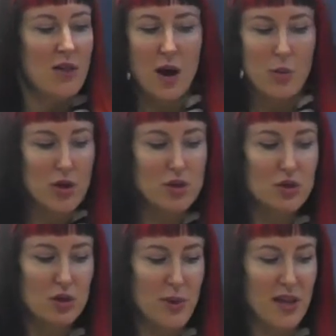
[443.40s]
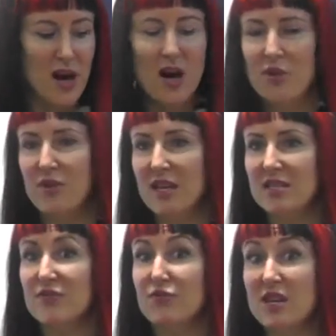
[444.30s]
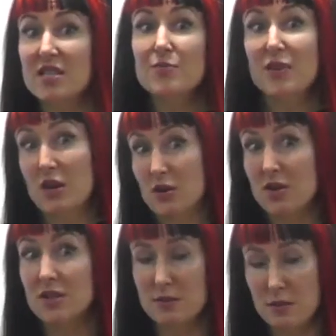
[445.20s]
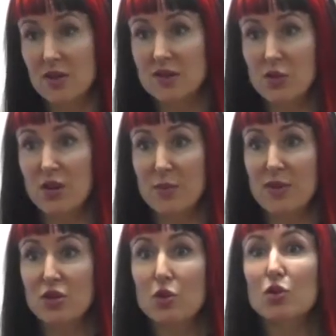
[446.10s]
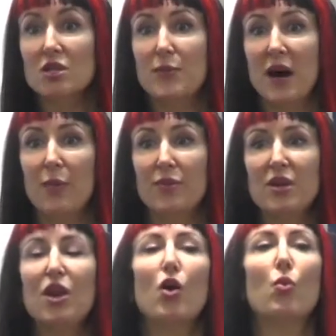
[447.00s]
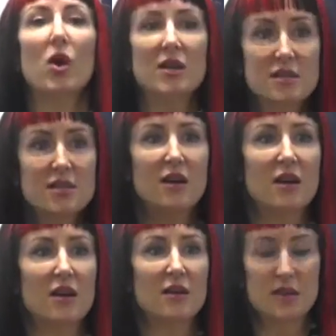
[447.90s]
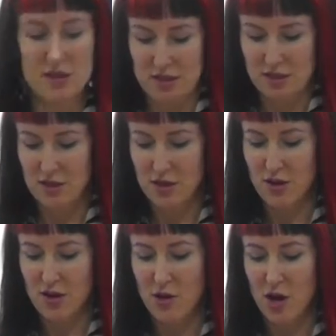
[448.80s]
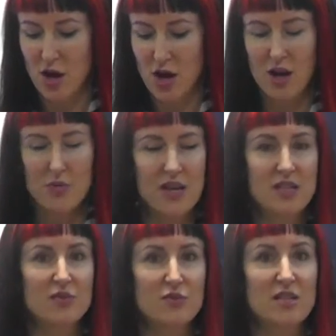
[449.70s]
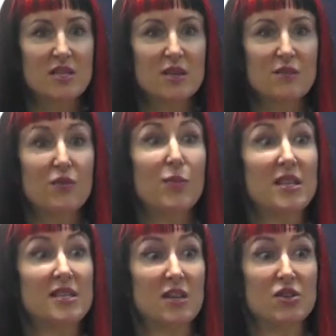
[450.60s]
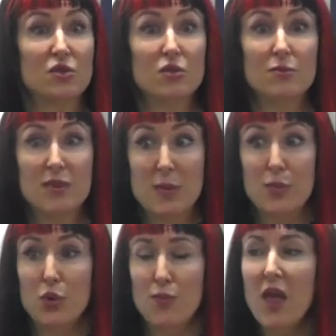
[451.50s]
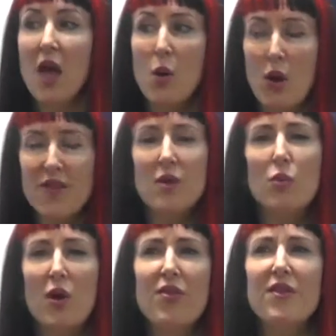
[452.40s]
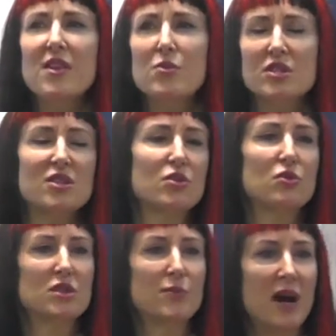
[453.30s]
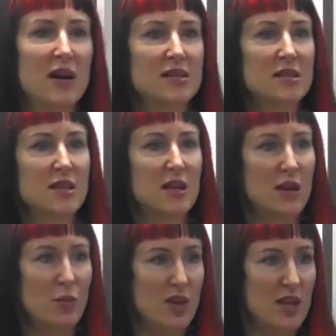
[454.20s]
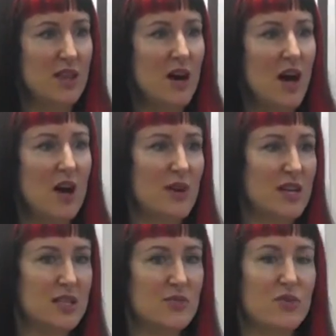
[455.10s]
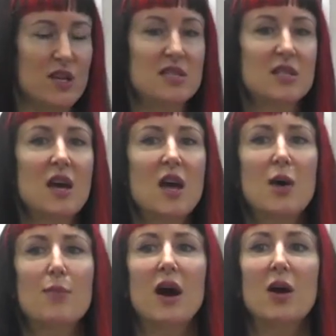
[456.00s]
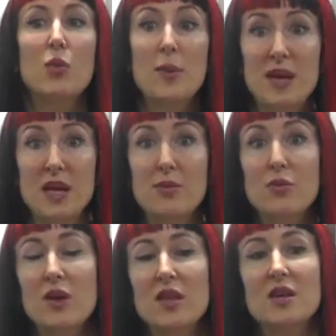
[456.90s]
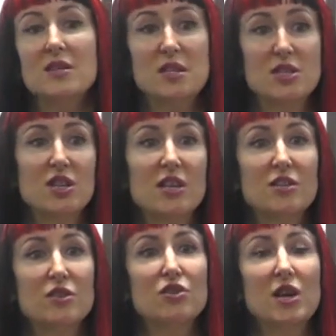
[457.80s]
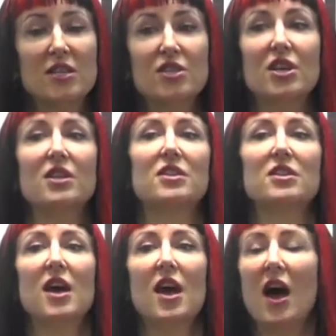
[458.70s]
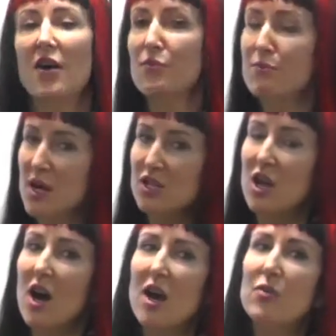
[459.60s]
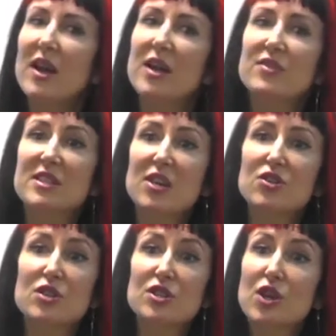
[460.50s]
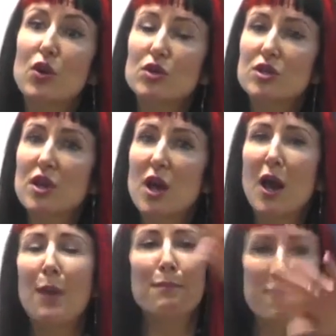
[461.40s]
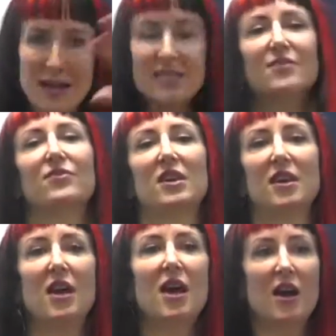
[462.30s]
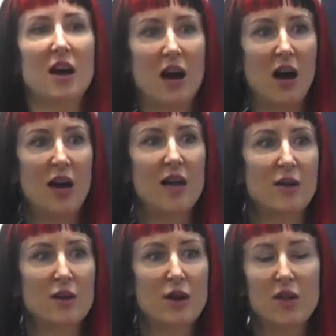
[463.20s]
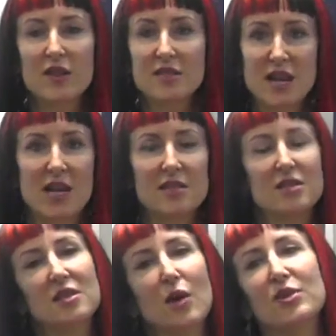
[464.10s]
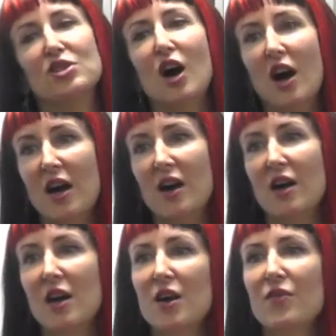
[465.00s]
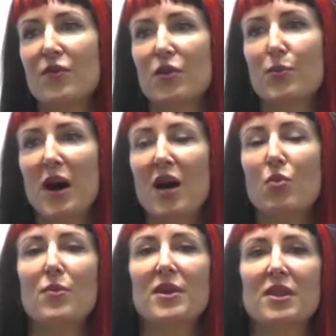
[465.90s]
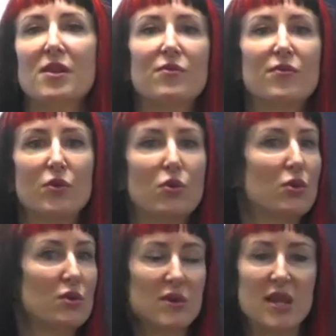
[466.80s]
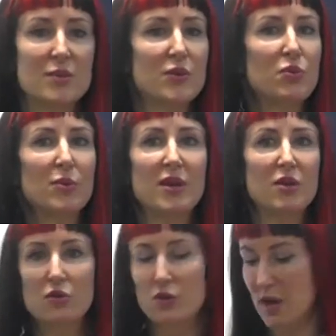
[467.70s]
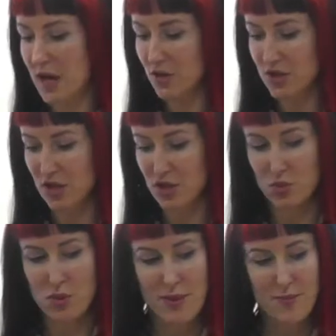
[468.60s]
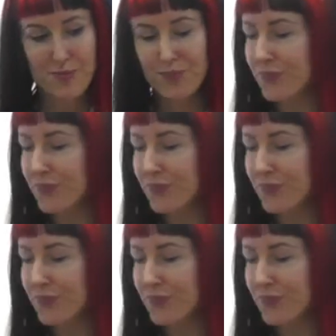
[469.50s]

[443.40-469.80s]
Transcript: I won't talk about the higher rates of risk because it's already been talked about, but no wonder this, you know, there are higher rates of risk for bisexual people. I think one thing that wasn't talked about is that within the higher rates of risk, bi women, whether cisgendered or transgendered, have a much higher rate of sexual assault. Like massively high, you know, the stats are so much higher for bi women than for lesbian women or heterosexual women.